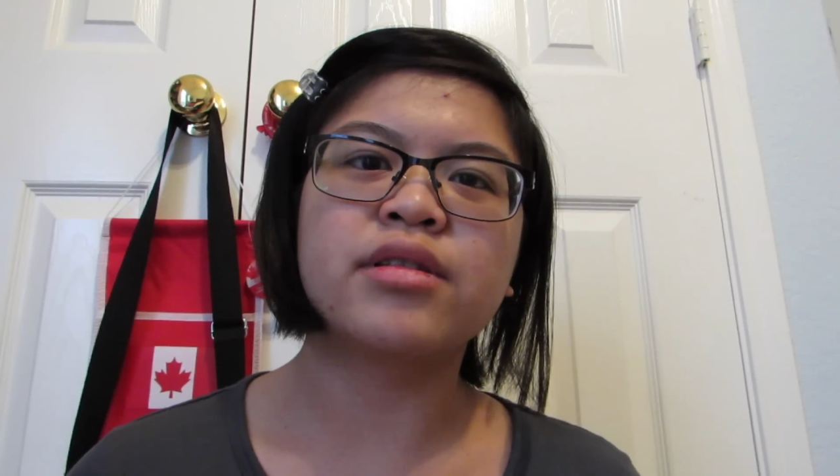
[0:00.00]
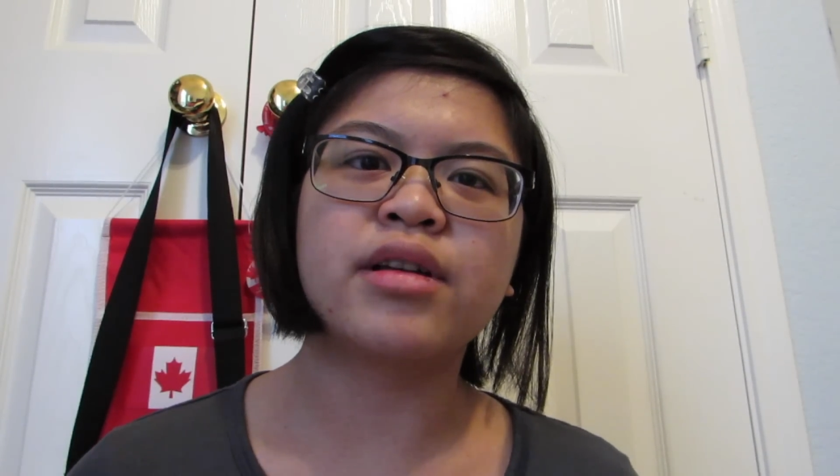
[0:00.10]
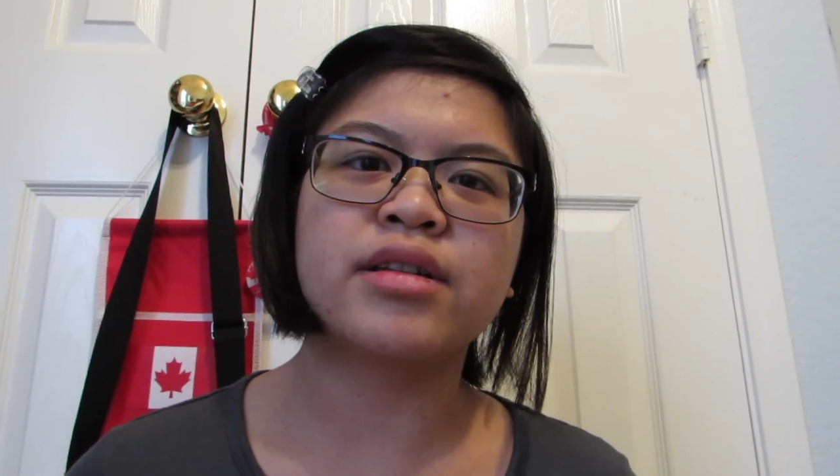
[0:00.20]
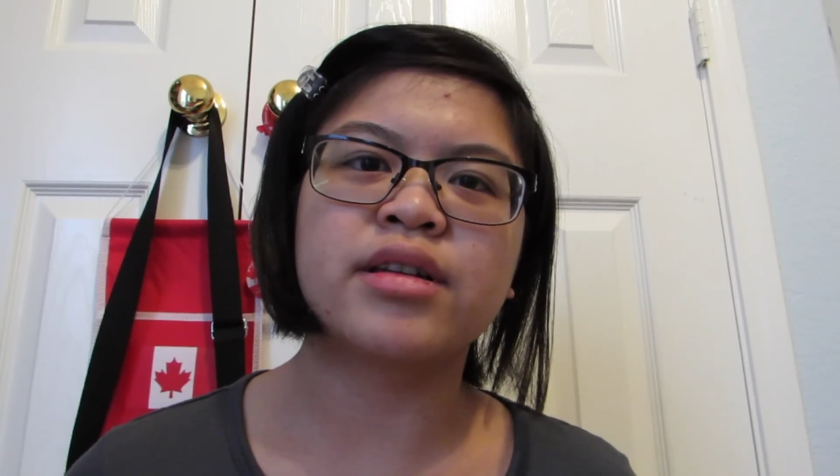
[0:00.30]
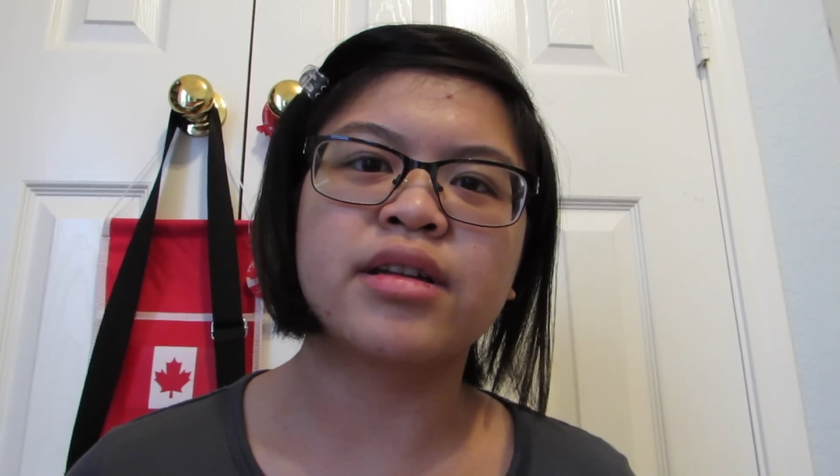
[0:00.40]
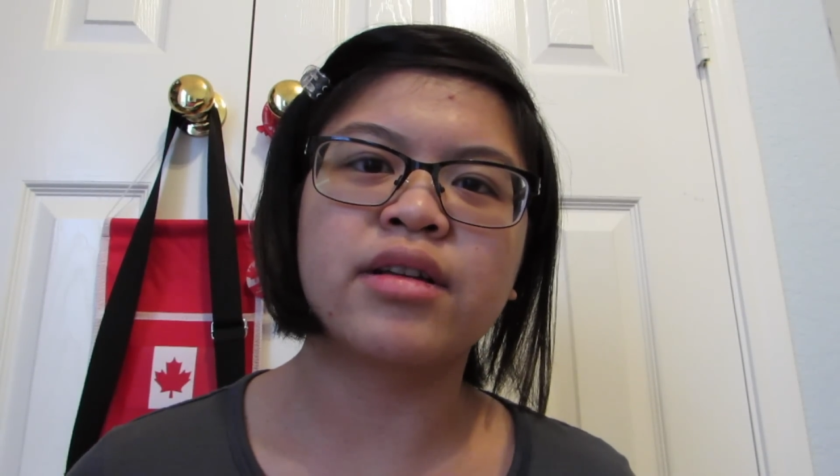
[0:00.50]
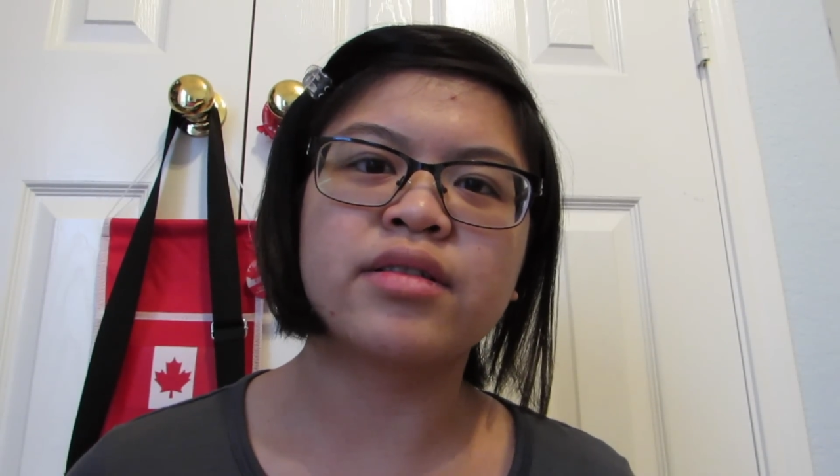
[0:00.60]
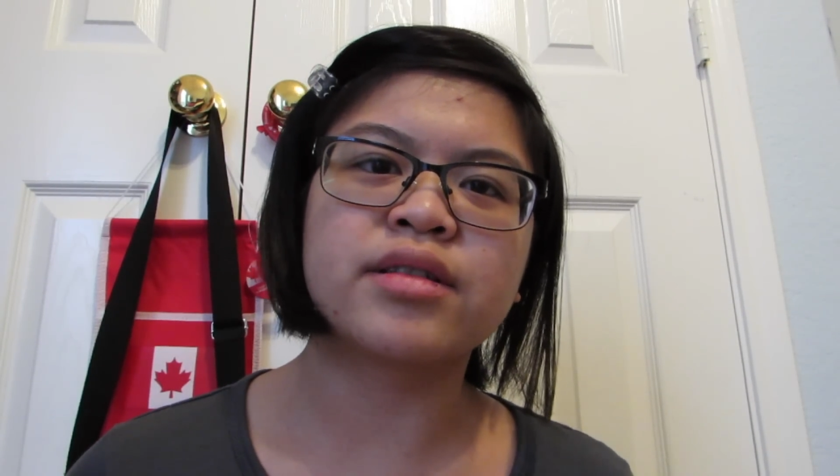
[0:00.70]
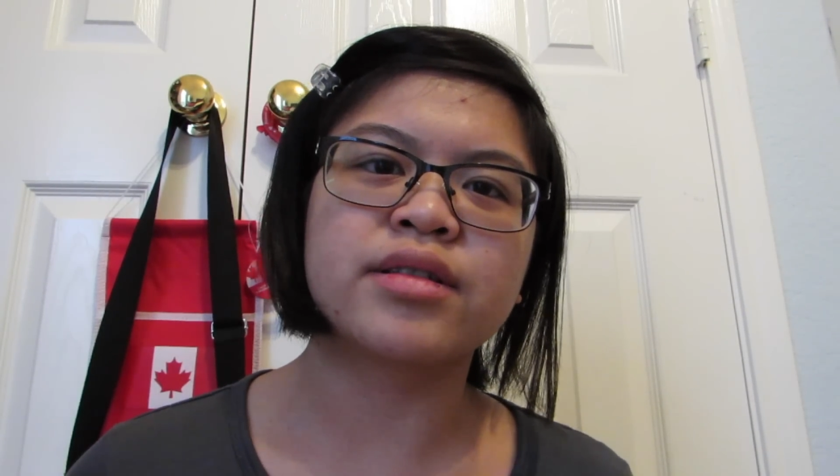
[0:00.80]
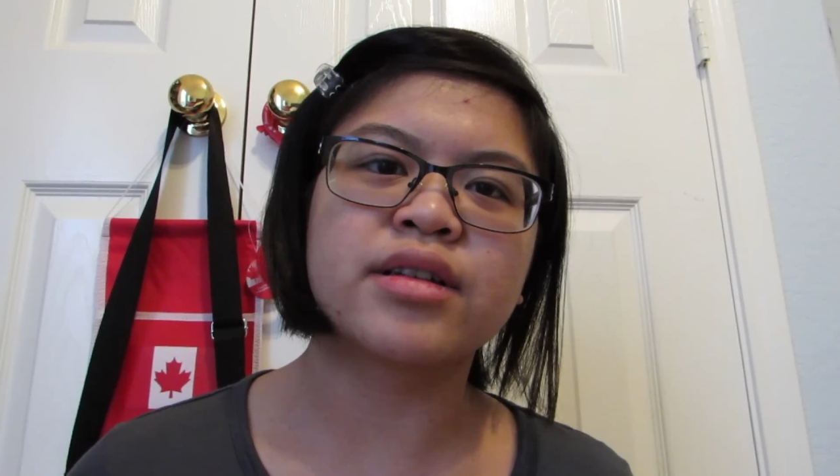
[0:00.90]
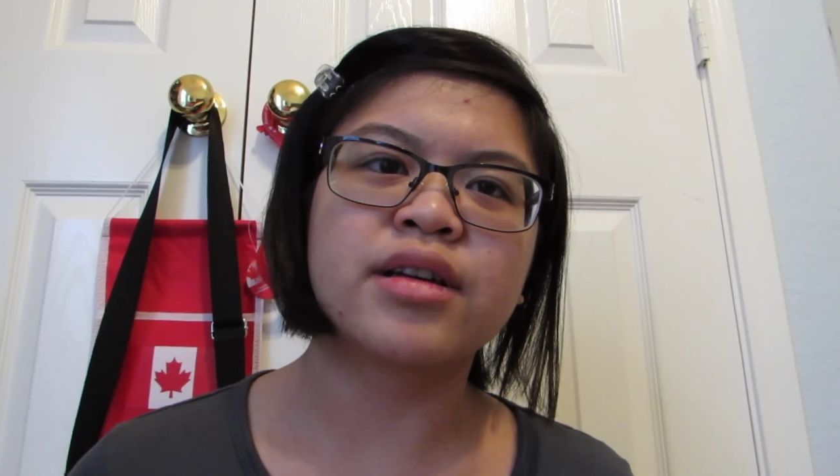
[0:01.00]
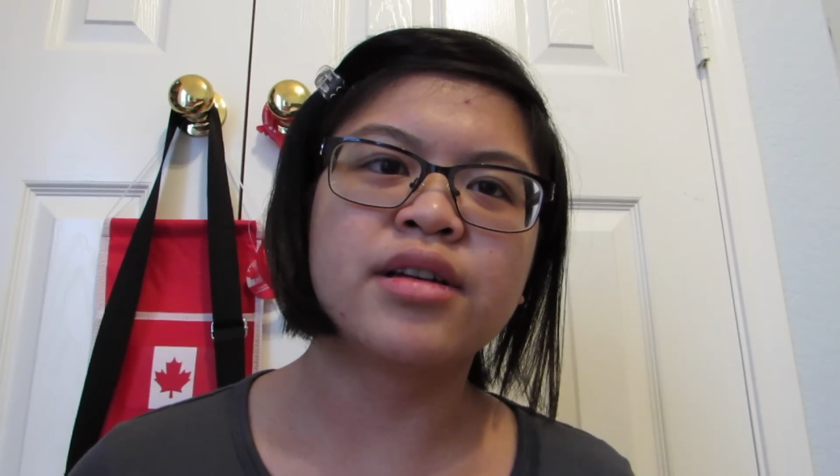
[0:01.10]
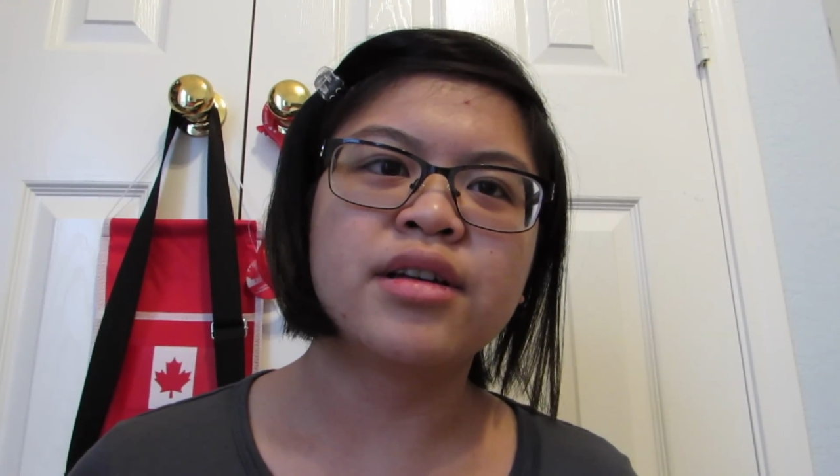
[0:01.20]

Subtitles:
and then I was like,